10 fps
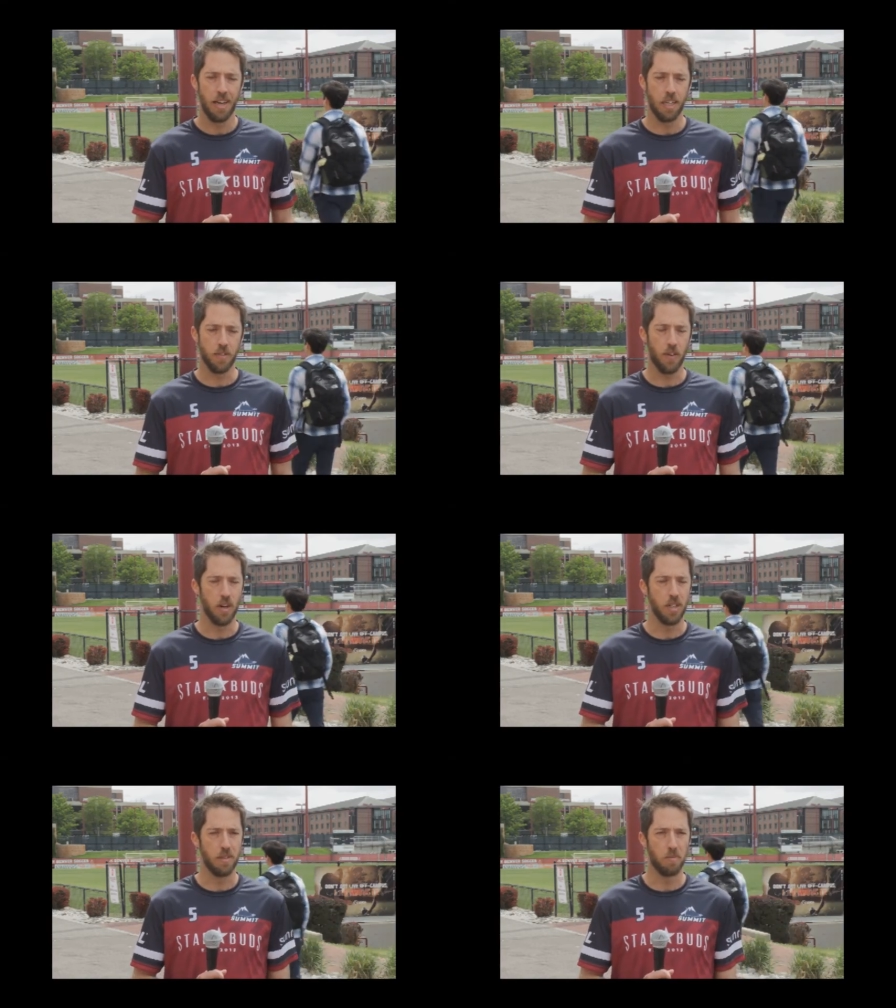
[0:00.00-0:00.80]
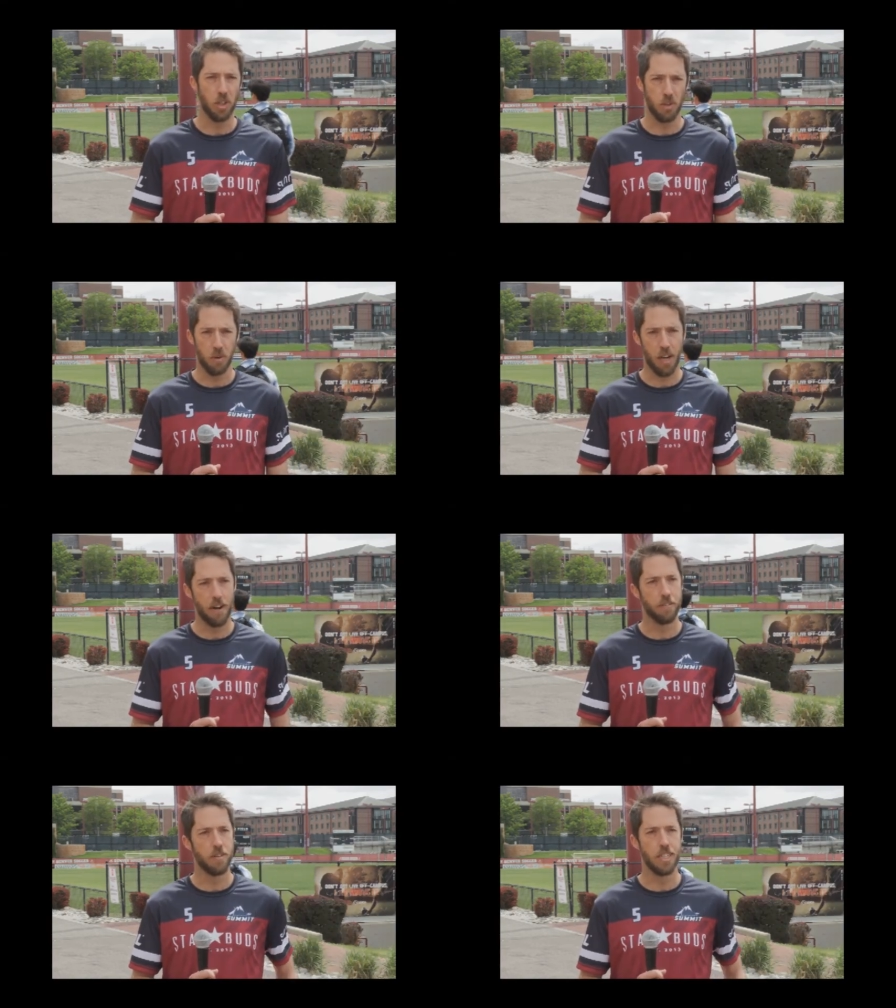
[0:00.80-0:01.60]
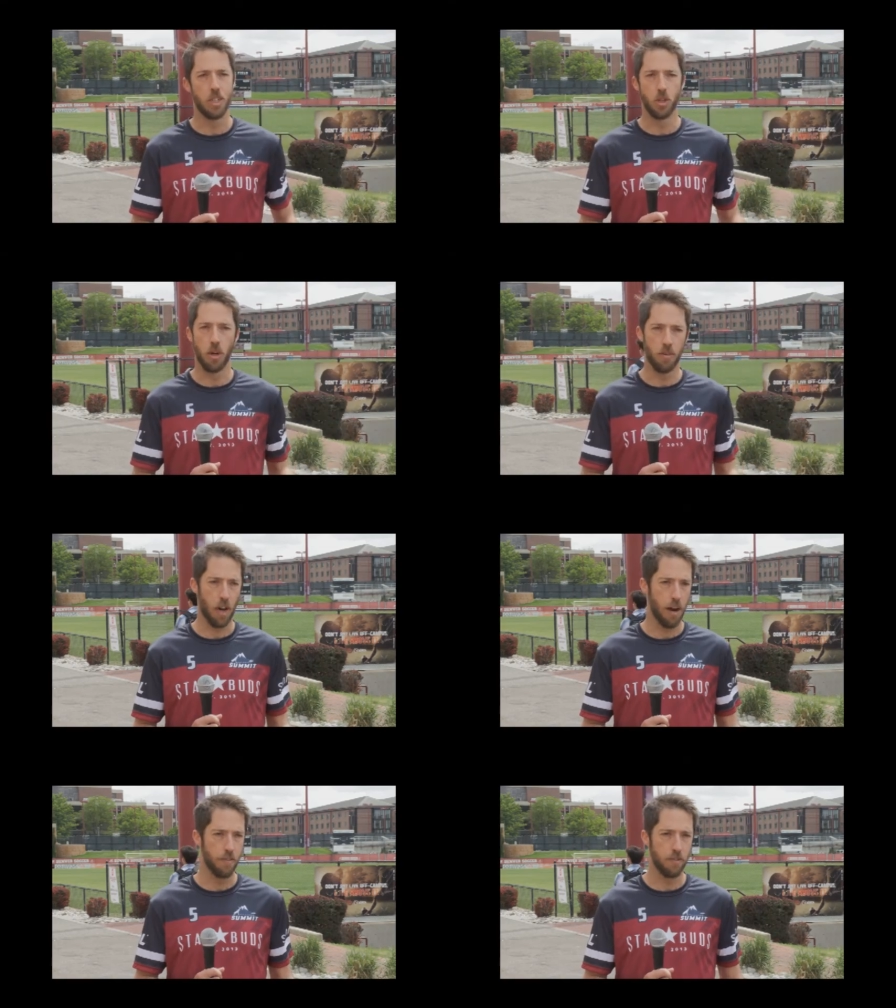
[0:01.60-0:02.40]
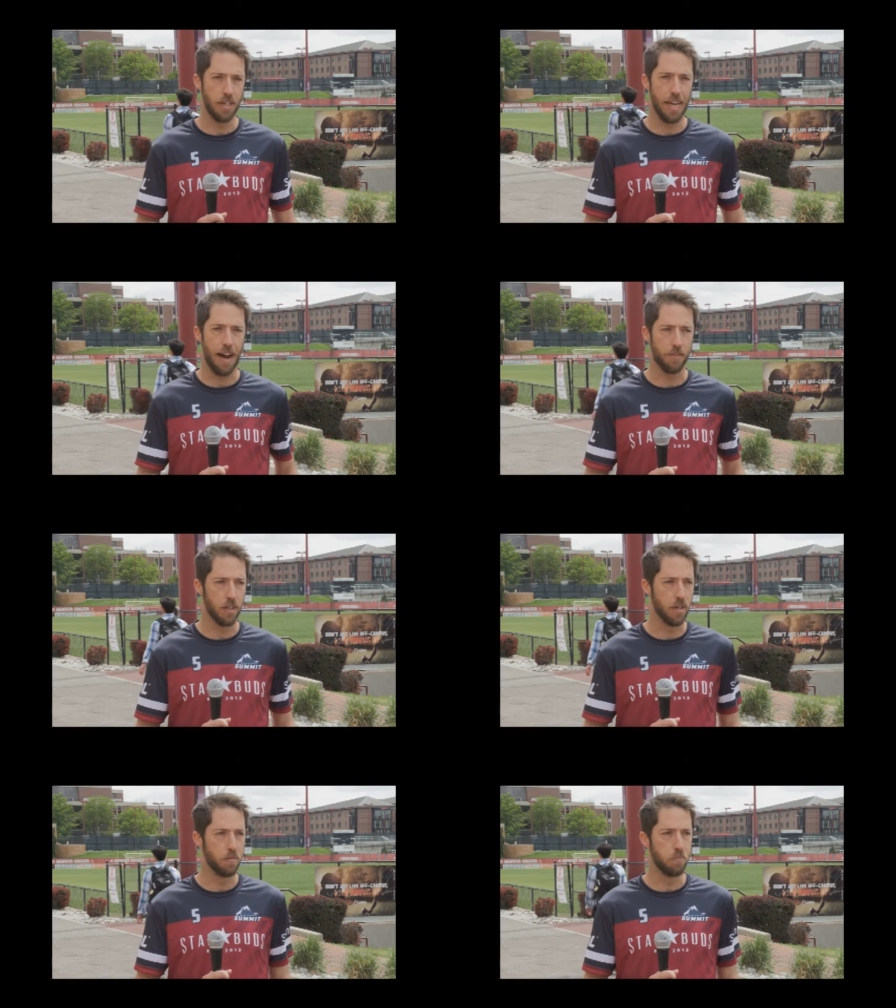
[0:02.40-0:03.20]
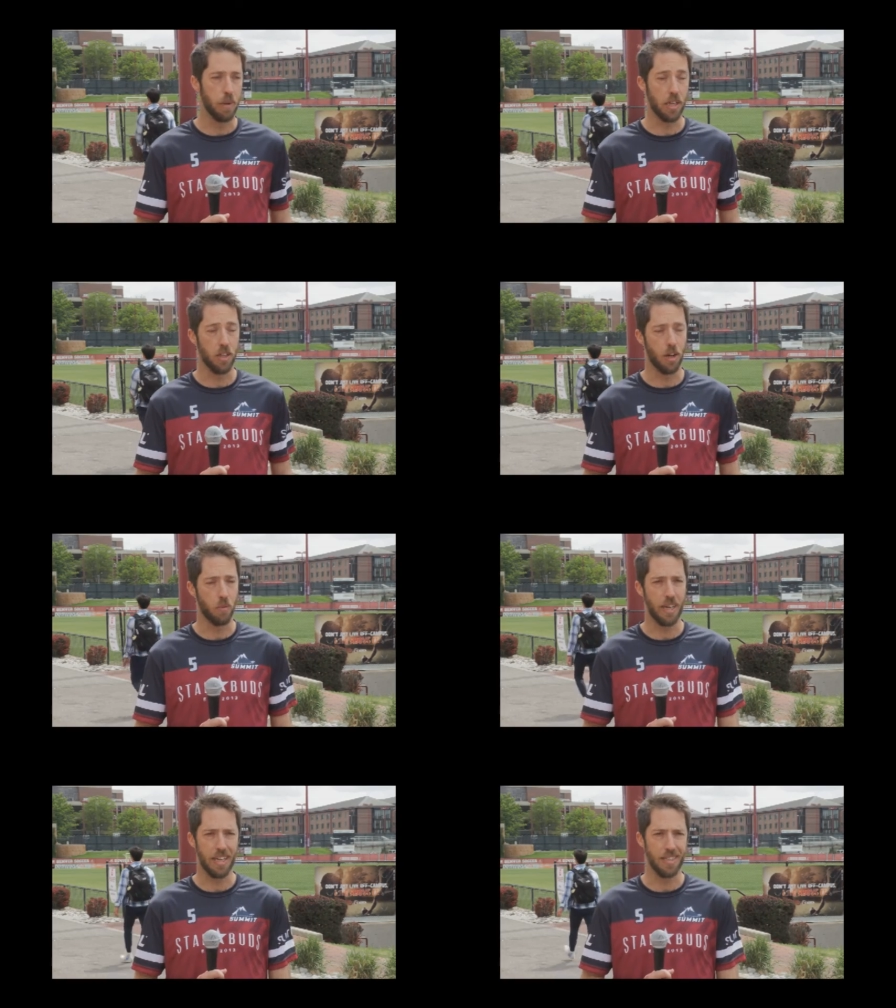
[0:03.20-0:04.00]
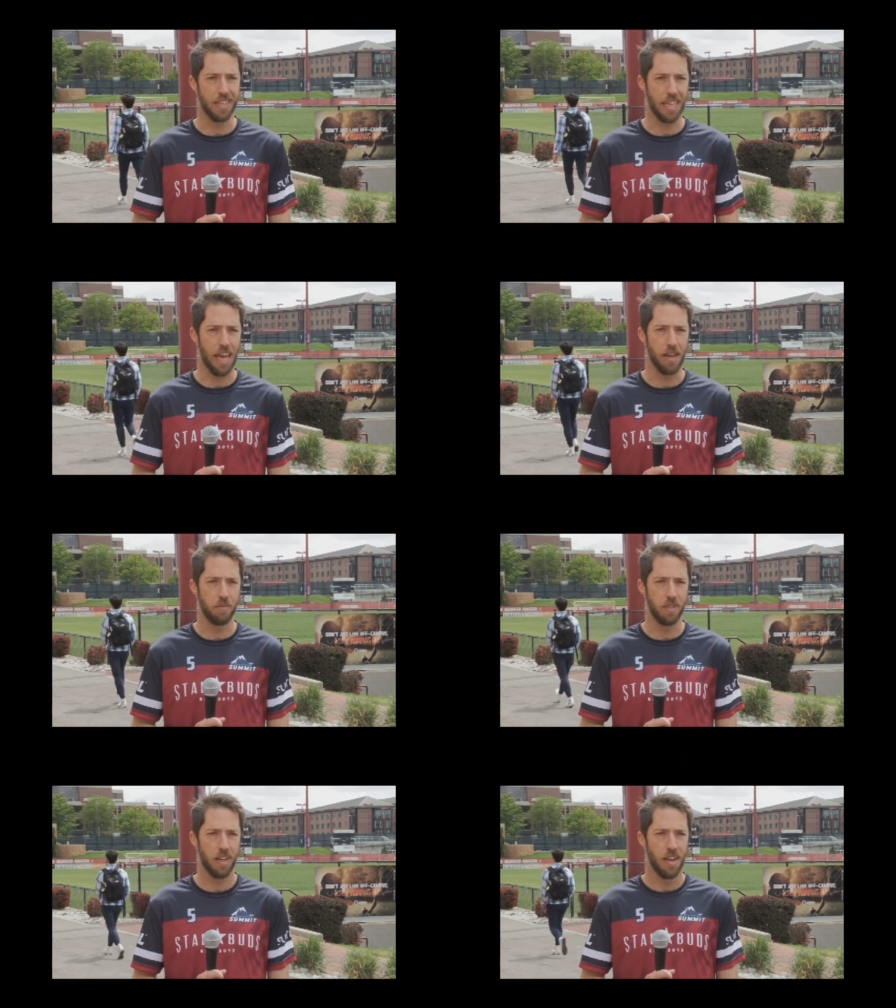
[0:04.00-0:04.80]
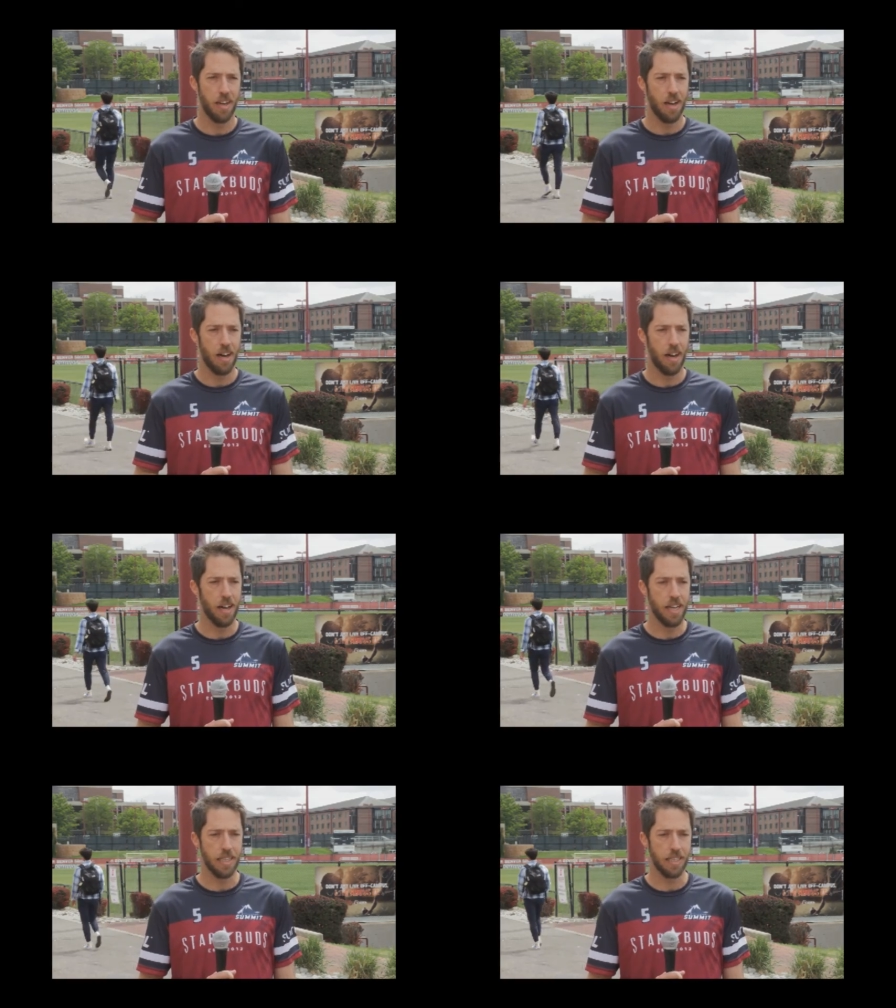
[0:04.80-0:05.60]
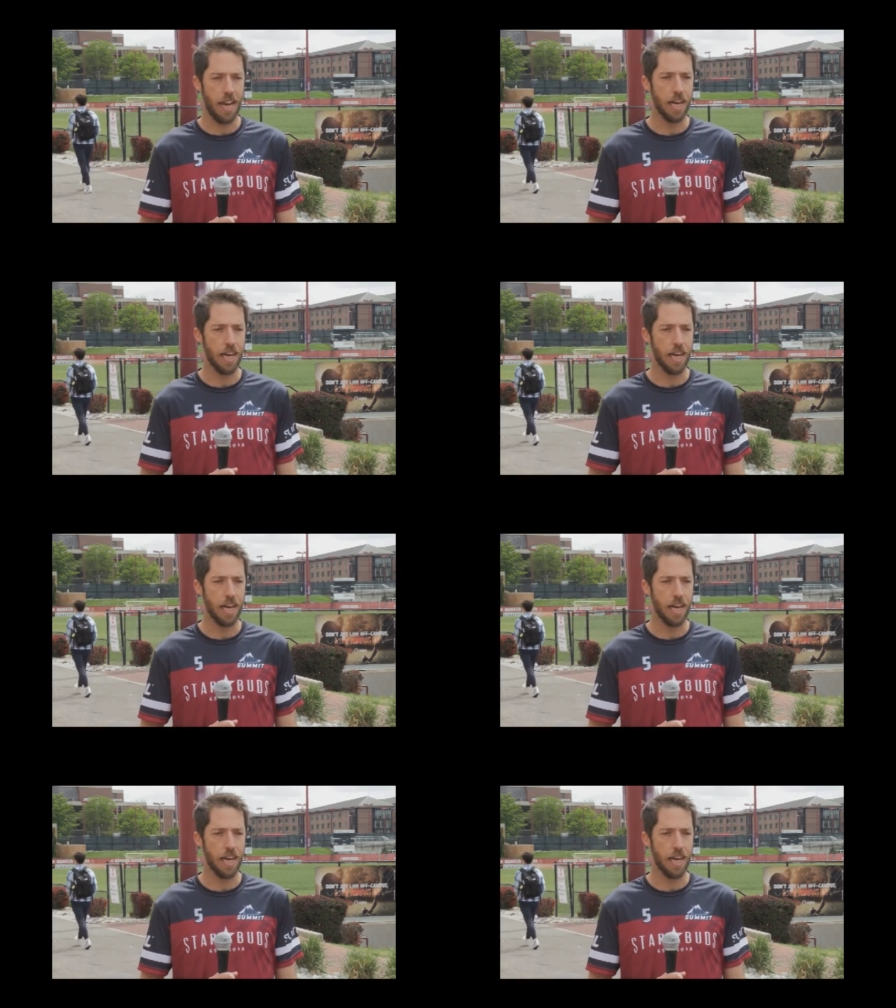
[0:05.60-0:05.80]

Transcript: as far as muscle recovery, joint recovery after big long weekends and games, uh, it's an